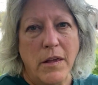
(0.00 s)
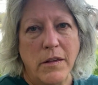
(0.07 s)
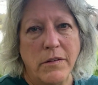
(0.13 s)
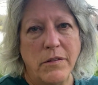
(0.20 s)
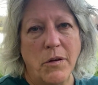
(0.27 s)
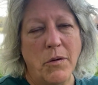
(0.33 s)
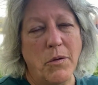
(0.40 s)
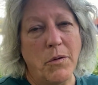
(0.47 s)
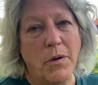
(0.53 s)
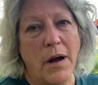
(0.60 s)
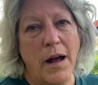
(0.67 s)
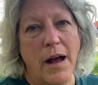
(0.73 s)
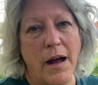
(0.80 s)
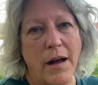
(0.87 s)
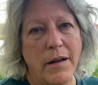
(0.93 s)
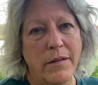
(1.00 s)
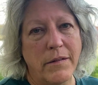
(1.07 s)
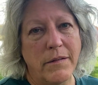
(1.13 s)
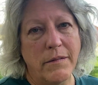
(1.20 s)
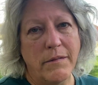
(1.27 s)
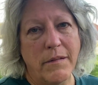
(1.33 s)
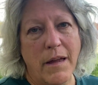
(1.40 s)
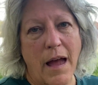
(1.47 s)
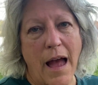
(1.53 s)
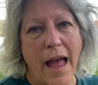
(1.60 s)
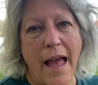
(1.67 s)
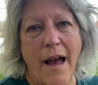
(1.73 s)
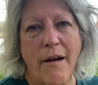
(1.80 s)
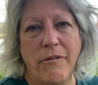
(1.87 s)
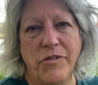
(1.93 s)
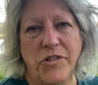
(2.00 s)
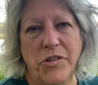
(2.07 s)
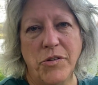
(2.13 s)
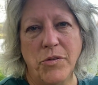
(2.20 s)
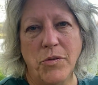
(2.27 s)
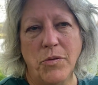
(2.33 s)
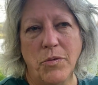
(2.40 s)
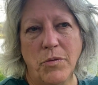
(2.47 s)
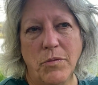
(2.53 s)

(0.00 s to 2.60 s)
So I have to